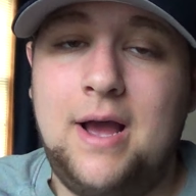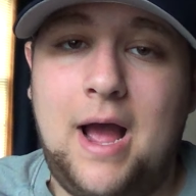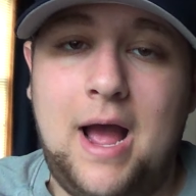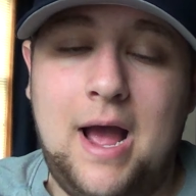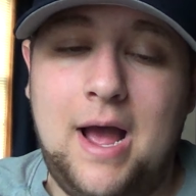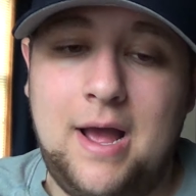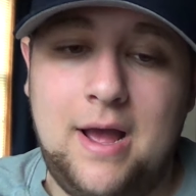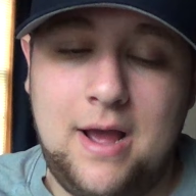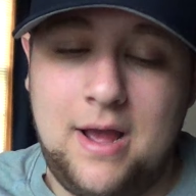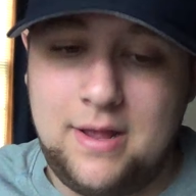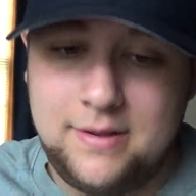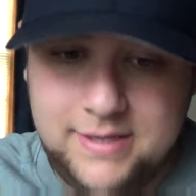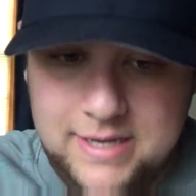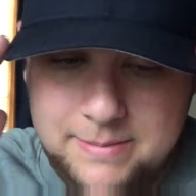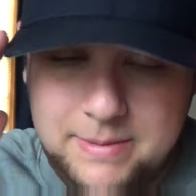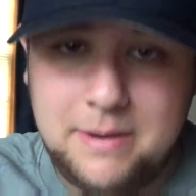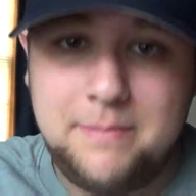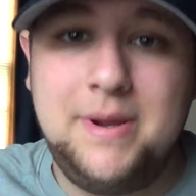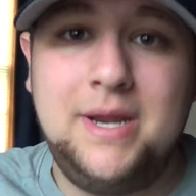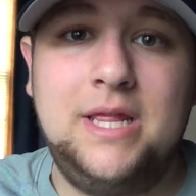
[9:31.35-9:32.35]
A
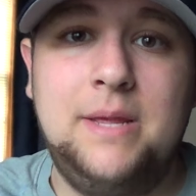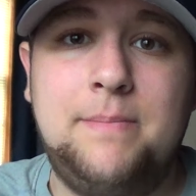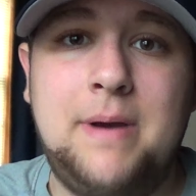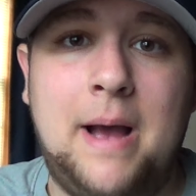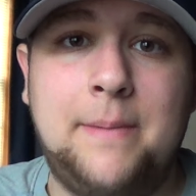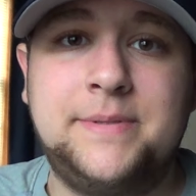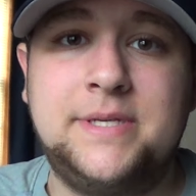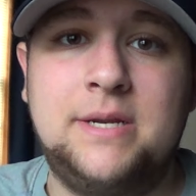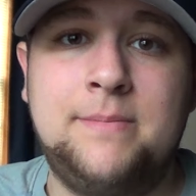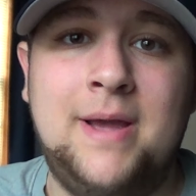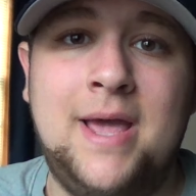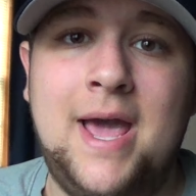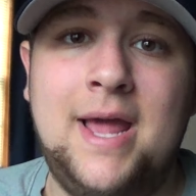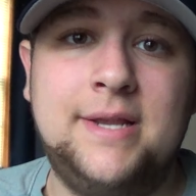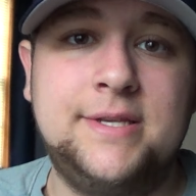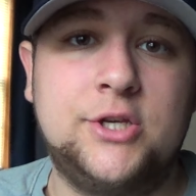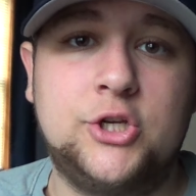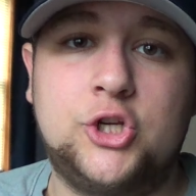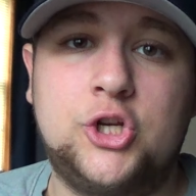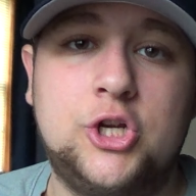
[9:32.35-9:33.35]
team that immediately pops into my
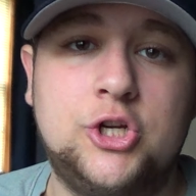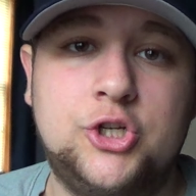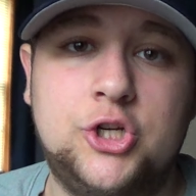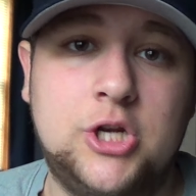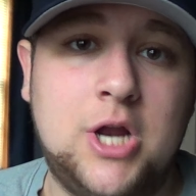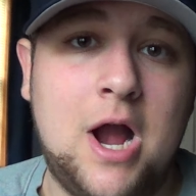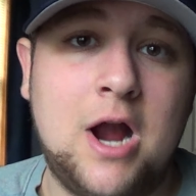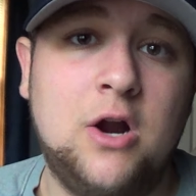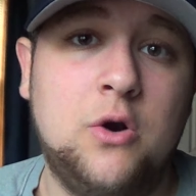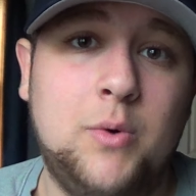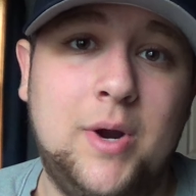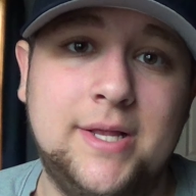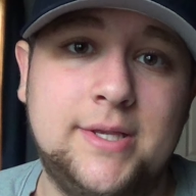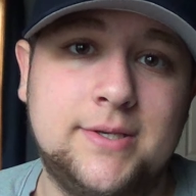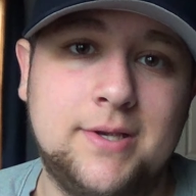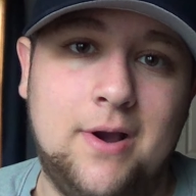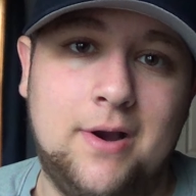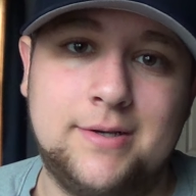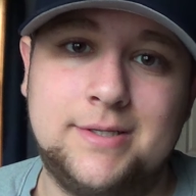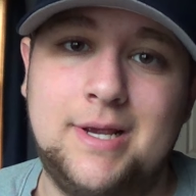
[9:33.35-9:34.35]
head is the Chicago White
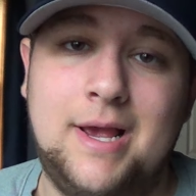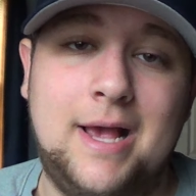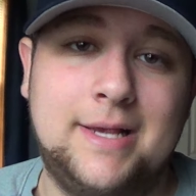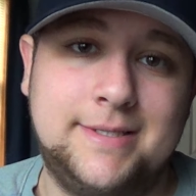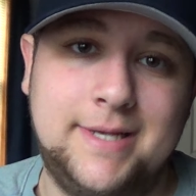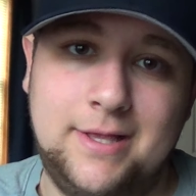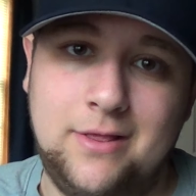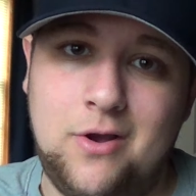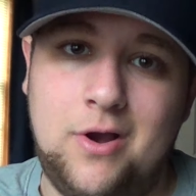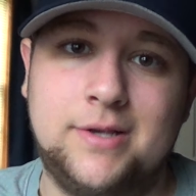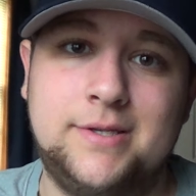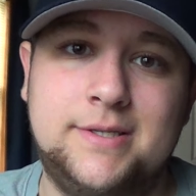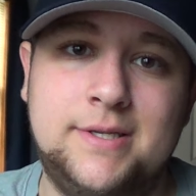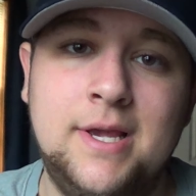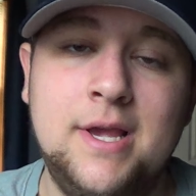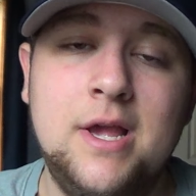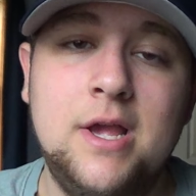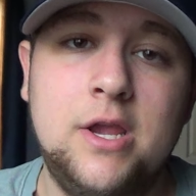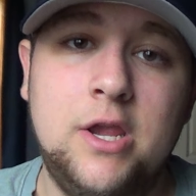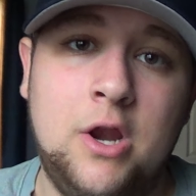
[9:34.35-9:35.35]
Sox, as they lost,